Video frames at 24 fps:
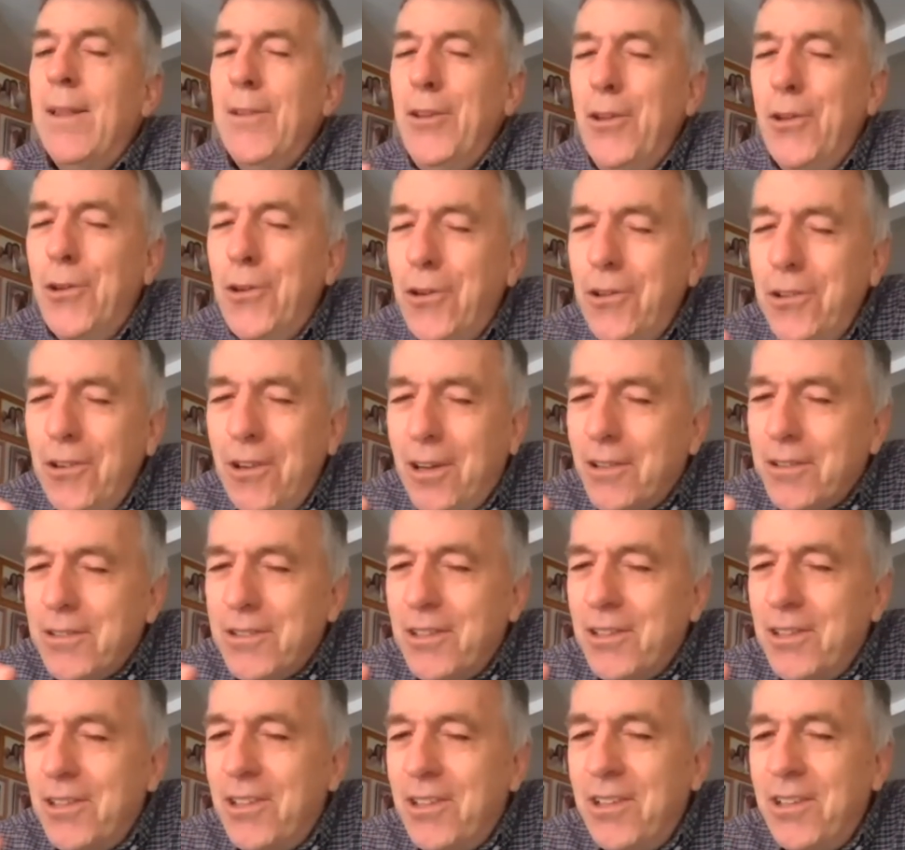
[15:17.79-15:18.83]
You're not
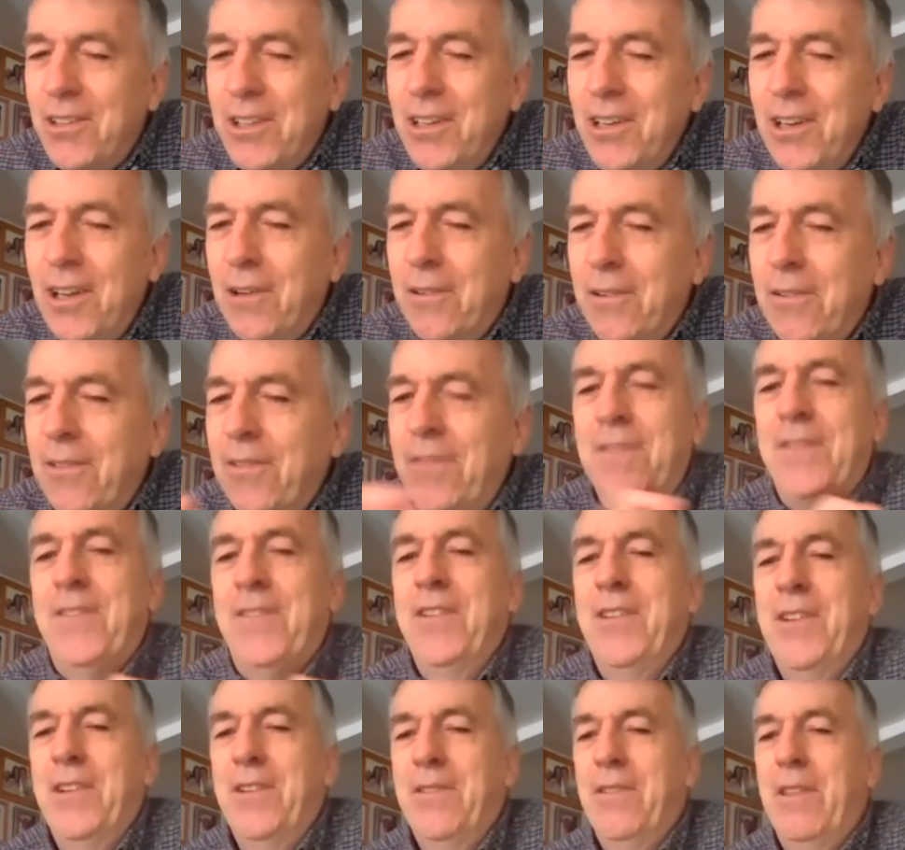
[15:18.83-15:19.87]
good enough
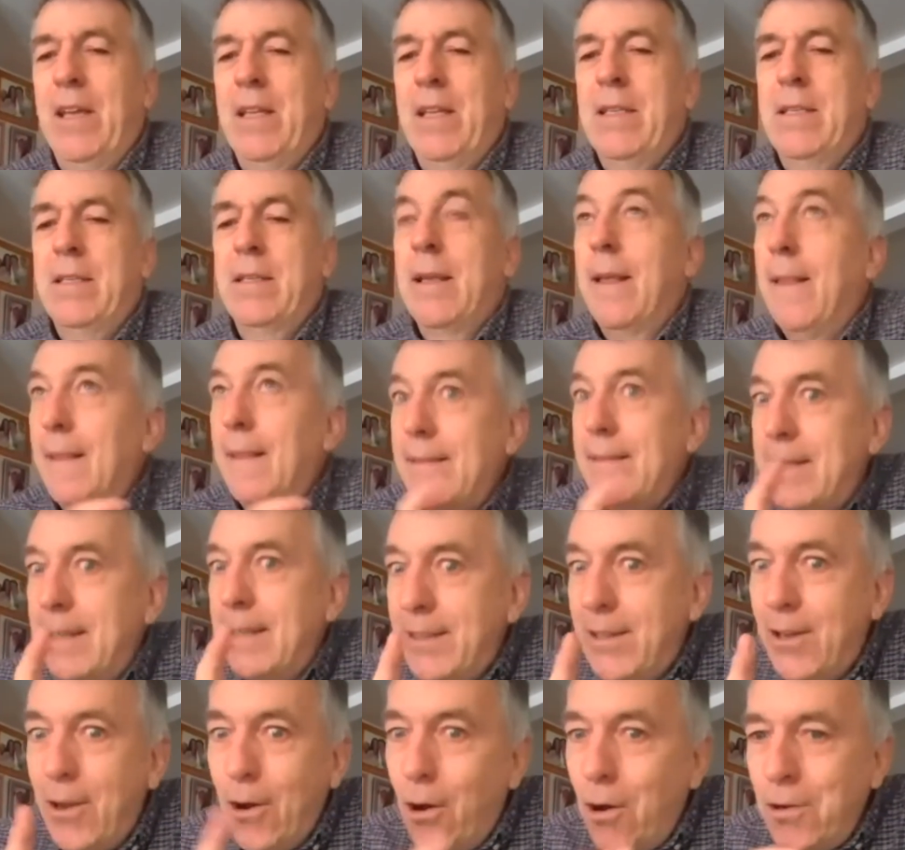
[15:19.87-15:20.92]
to do this.
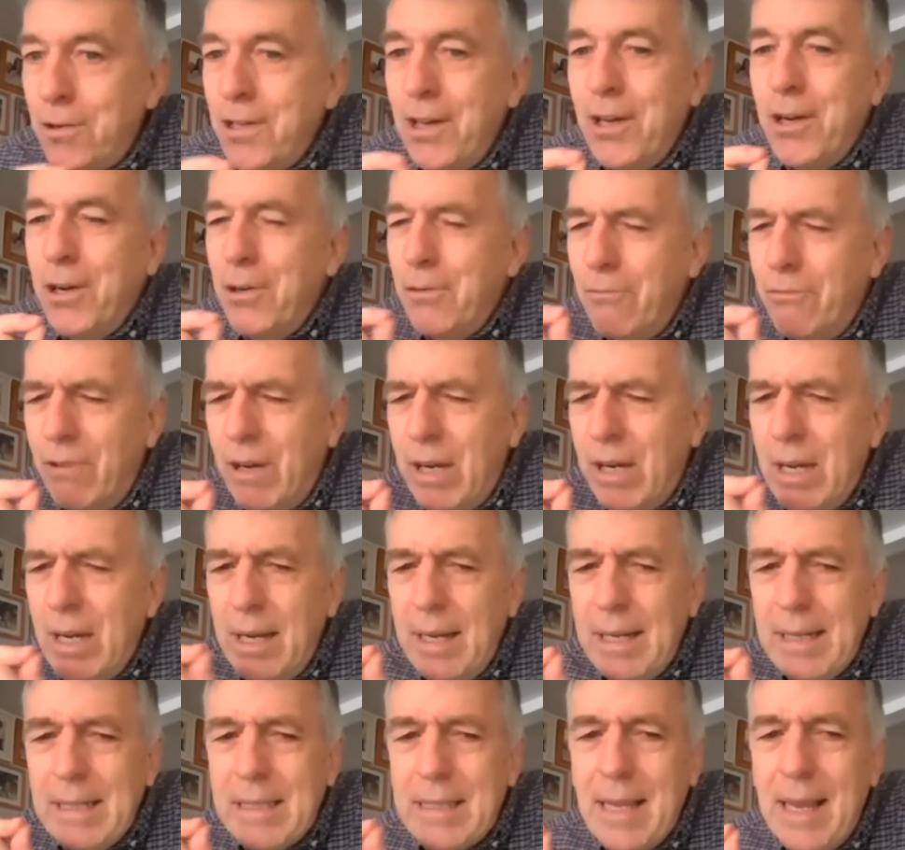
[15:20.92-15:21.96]
Did God
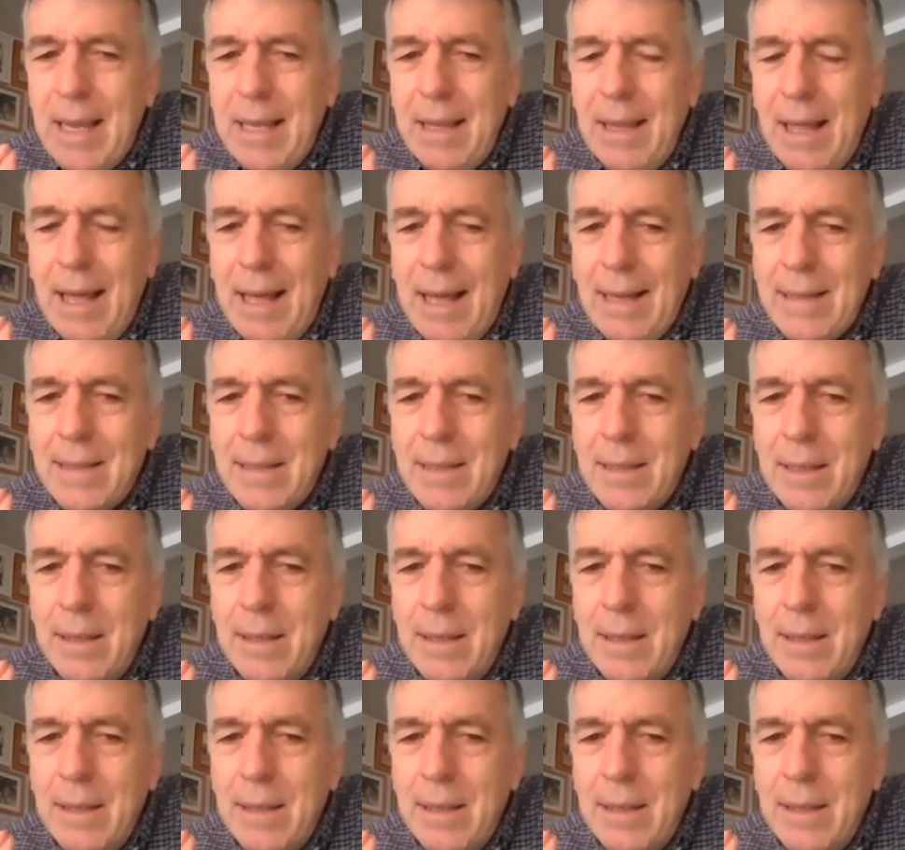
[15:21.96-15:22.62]
really say that?